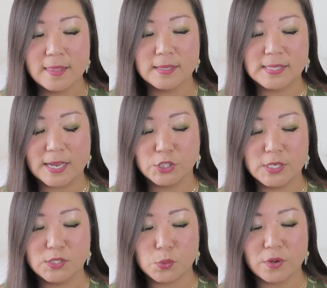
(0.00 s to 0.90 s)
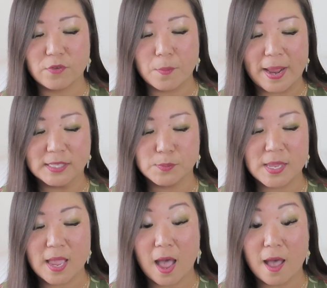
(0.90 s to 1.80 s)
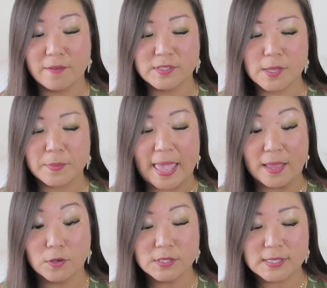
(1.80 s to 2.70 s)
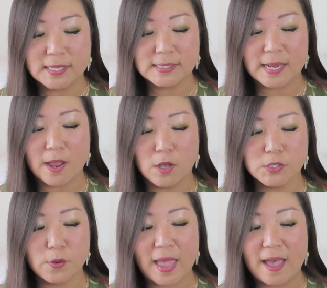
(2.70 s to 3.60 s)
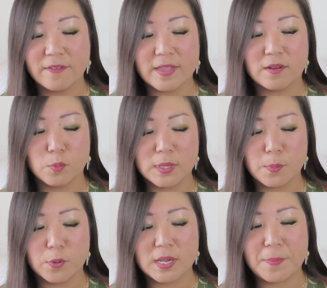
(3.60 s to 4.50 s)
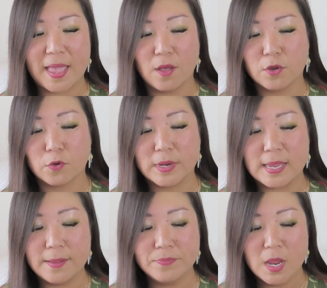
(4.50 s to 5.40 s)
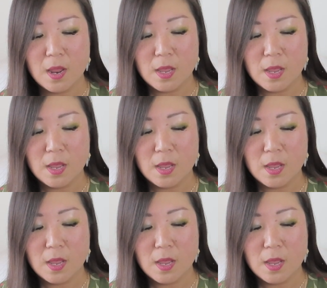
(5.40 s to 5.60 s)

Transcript: This actually sort of reminds me of some candlesticks that I also have in a really pretty pale green.